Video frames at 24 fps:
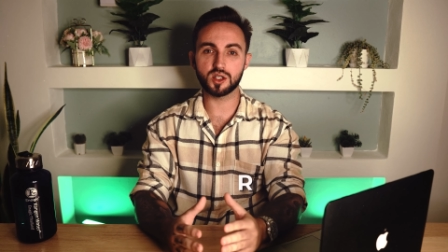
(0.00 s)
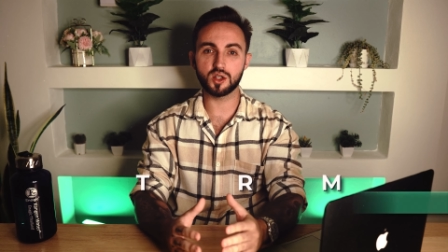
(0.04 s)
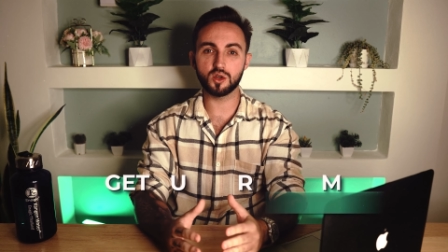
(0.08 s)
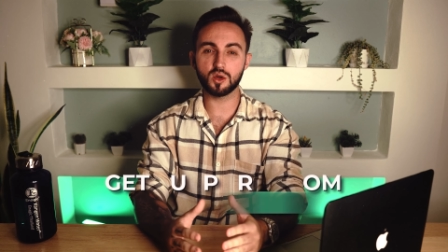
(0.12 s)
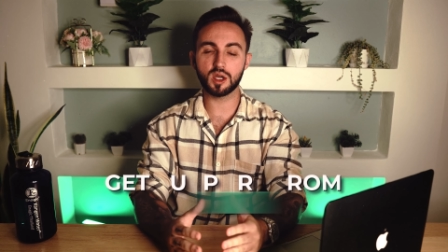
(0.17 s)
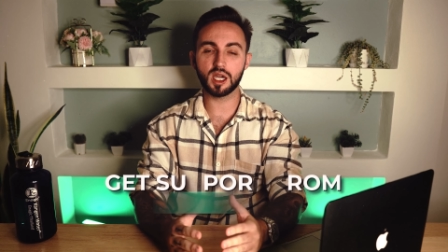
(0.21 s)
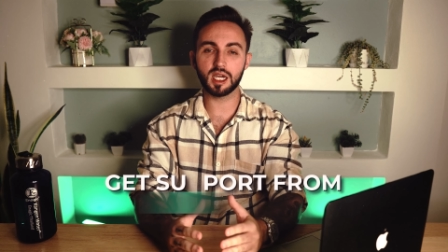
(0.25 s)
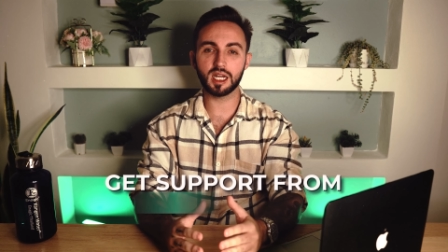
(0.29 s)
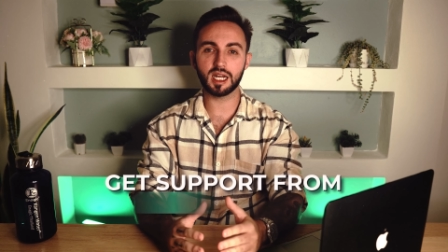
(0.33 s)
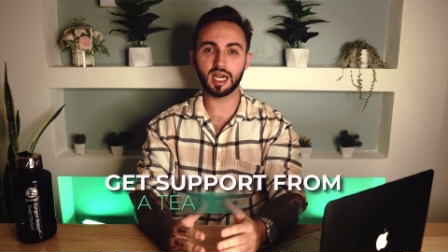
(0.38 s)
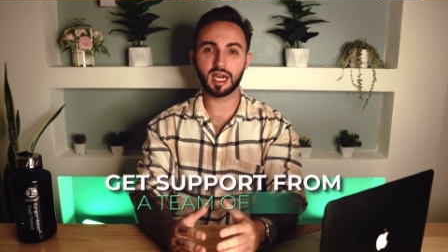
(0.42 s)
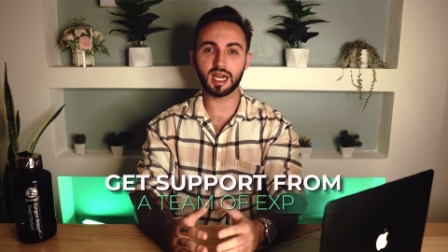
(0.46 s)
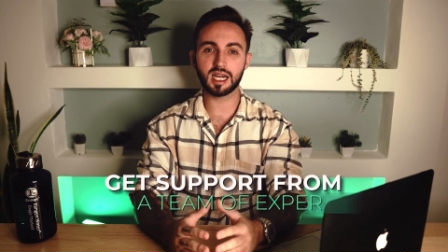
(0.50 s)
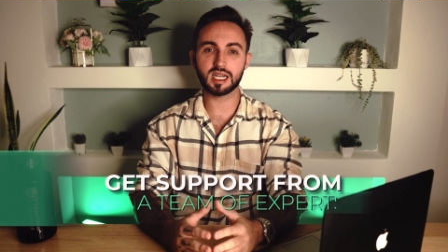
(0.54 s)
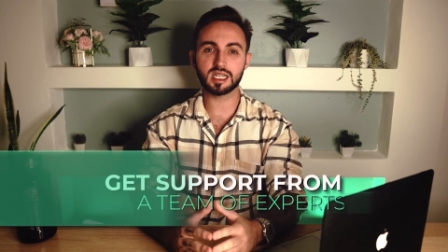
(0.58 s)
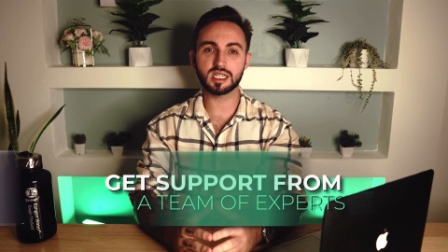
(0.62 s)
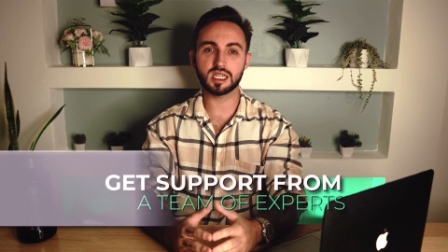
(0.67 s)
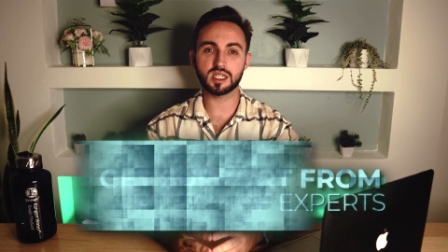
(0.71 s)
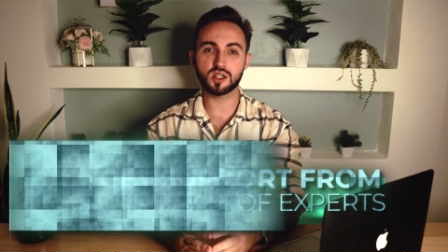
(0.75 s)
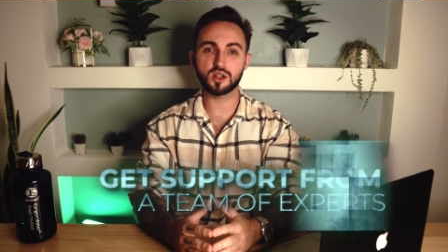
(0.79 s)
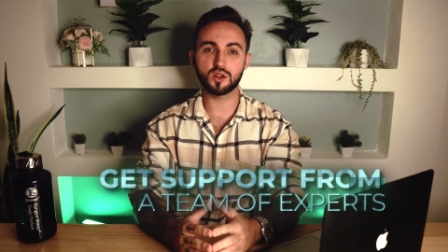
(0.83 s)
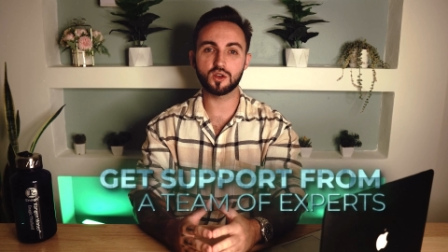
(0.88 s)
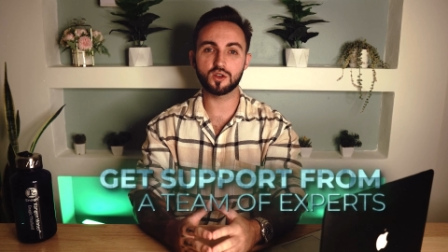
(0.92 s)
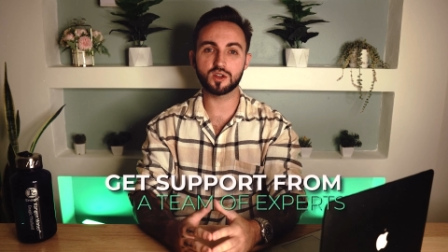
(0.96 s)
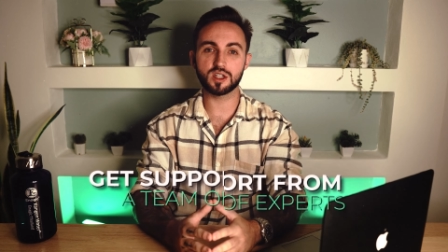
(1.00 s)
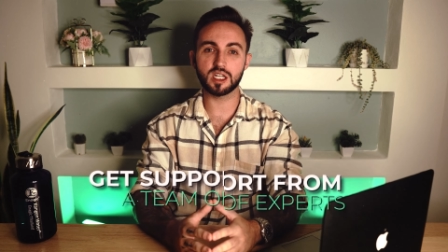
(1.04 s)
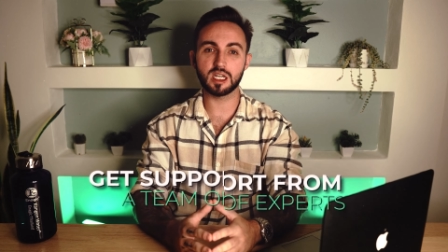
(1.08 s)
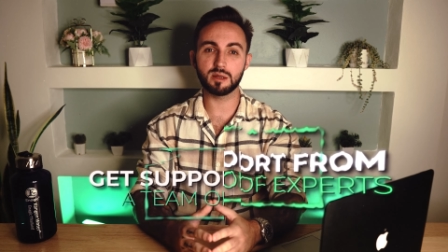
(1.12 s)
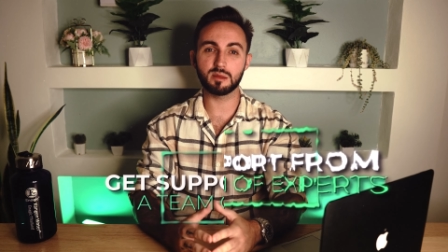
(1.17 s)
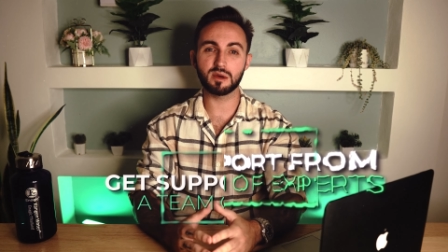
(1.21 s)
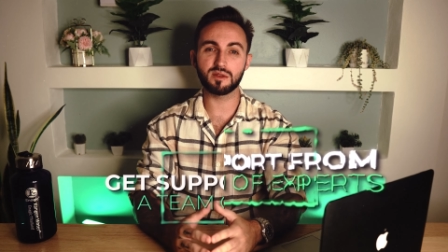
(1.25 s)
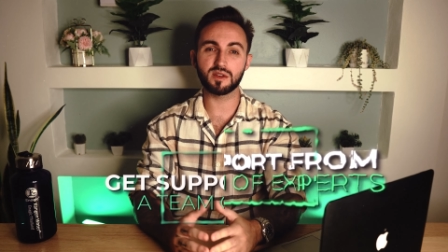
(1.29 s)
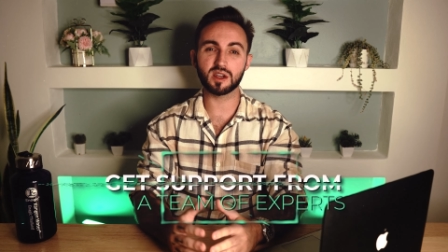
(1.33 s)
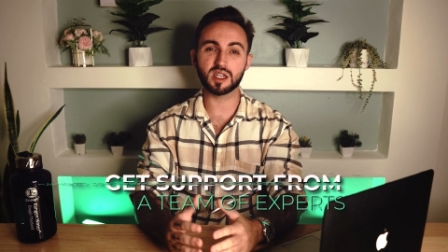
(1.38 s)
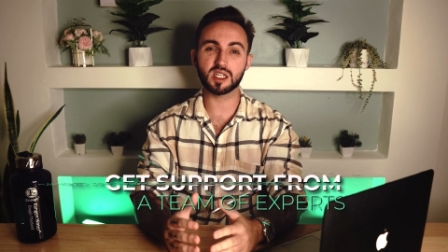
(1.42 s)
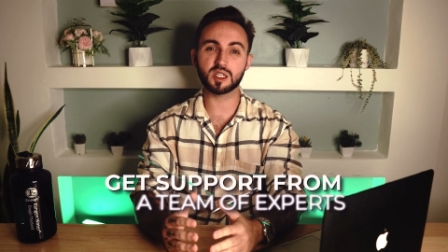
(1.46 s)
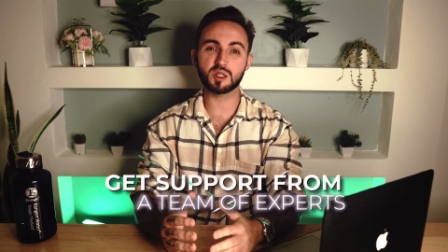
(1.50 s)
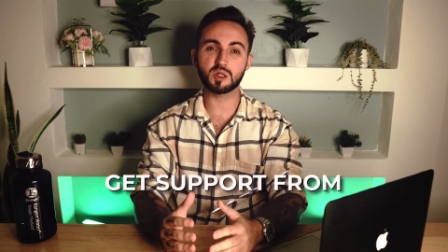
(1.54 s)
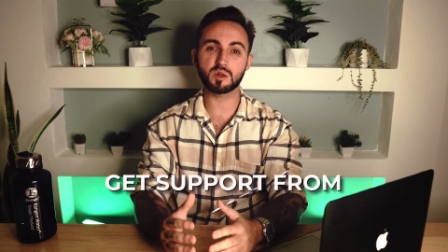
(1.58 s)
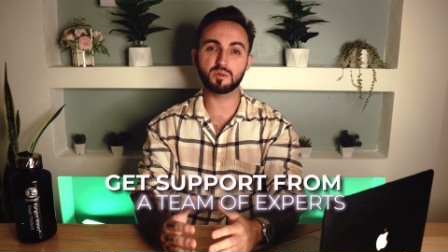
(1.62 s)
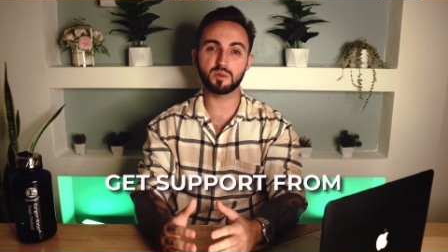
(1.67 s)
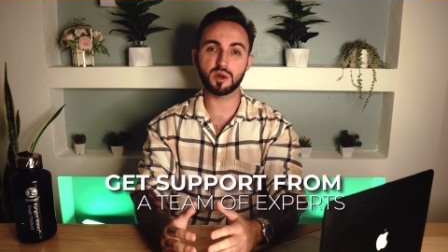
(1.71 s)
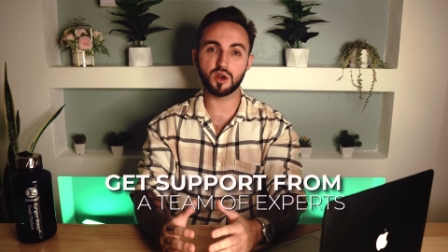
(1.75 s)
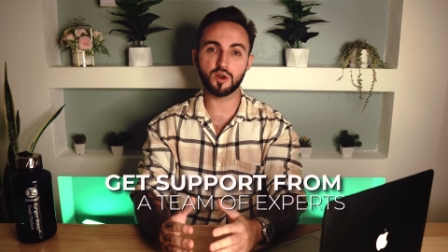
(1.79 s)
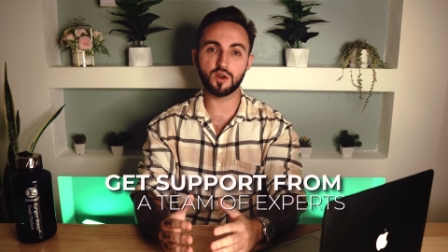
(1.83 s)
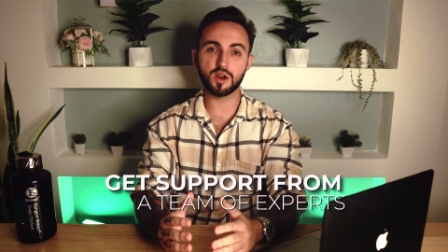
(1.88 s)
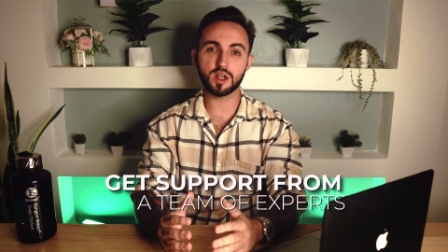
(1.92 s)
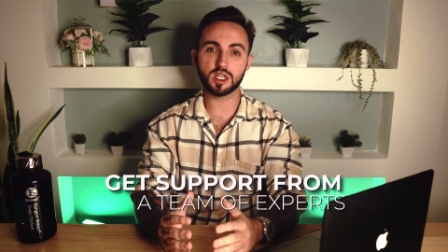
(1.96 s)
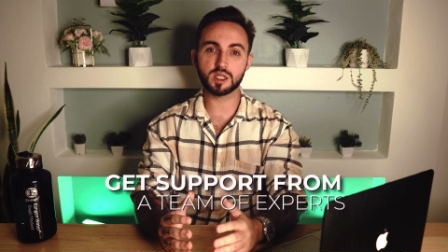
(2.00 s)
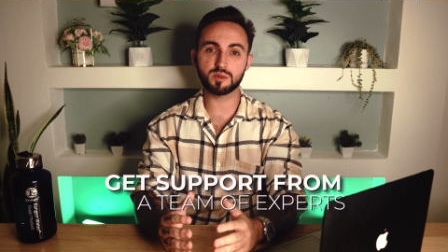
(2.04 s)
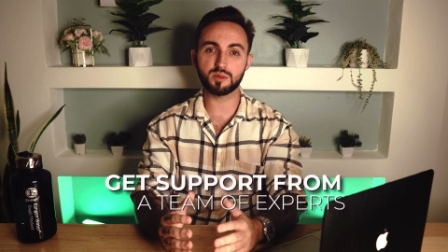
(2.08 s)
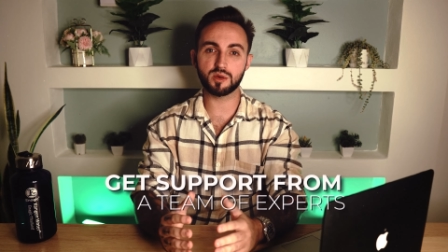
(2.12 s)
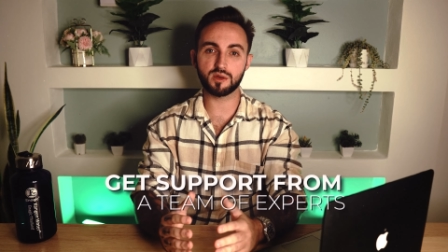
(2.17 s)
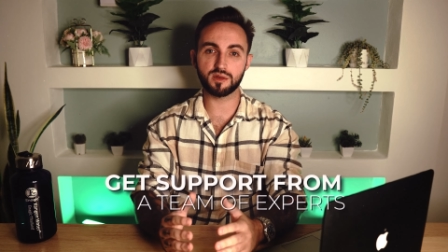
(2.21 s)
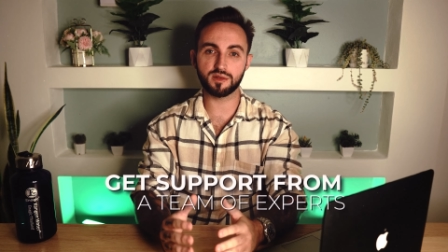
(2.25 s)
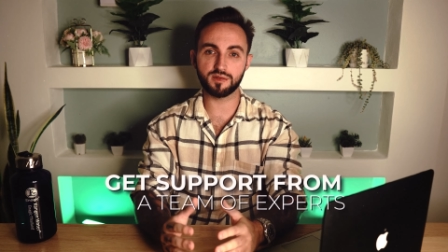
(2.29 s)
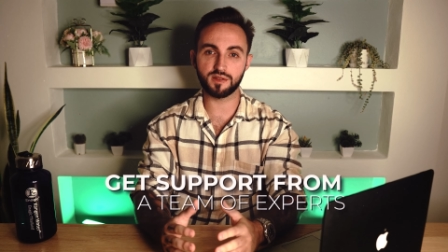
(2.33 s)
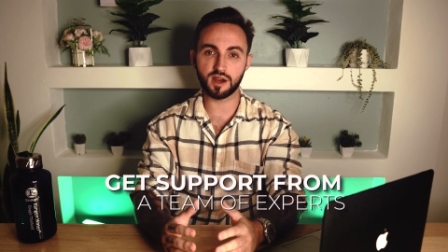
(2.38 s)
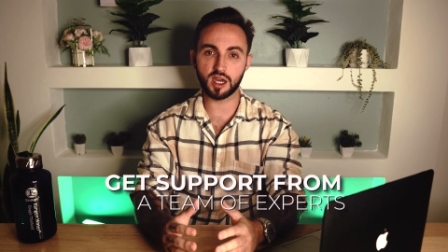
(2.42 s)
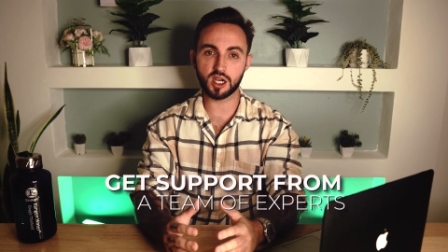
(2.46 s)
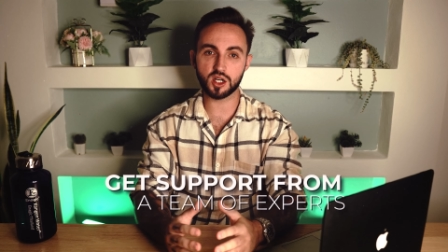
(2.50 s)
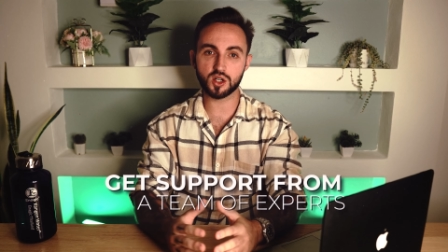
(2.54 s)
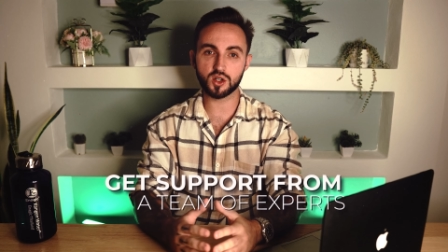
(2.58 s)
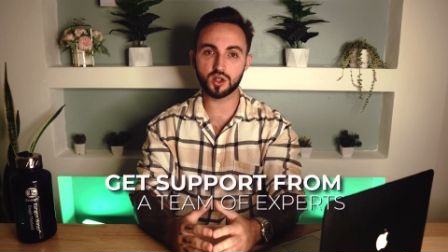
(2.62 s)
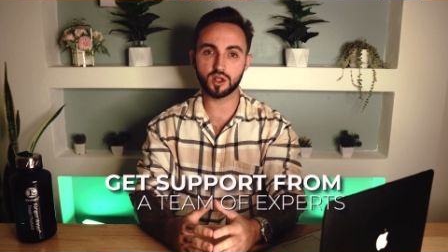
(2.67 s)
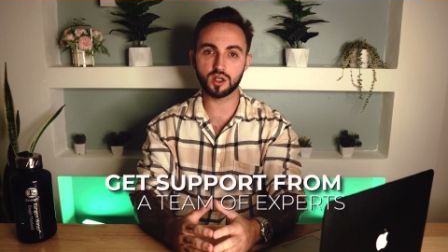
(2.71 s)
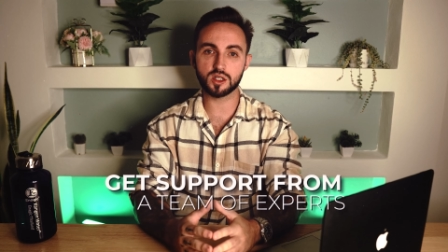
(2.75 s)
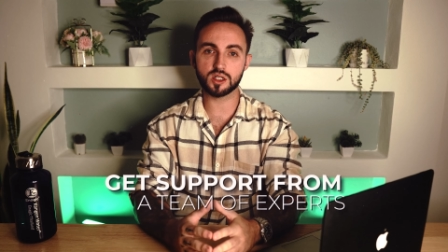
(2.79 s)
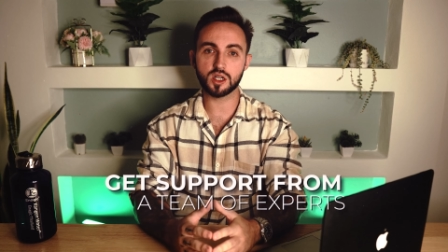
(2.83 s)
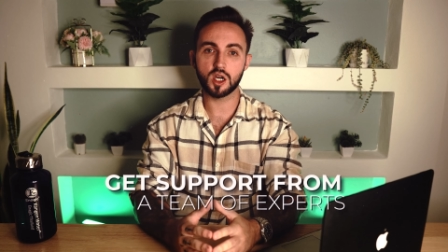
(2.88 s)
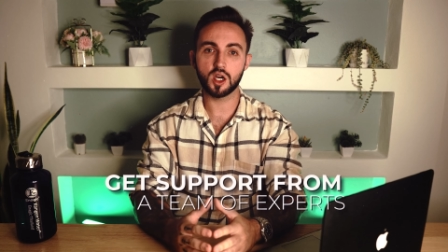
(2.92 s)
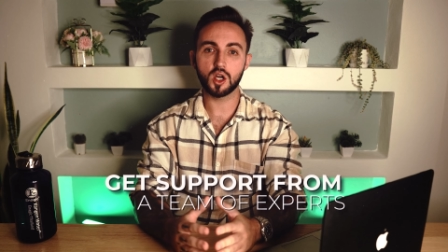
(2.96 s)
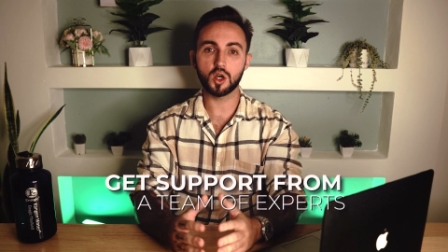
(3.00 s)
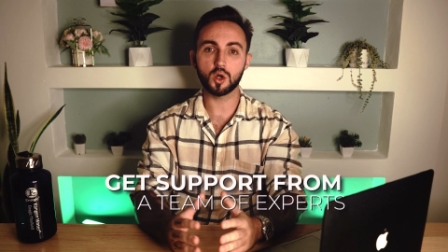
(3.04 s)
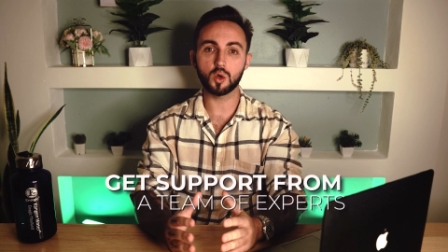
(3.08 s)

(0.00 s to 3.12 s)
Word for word: you gain access to their team of experienced professionals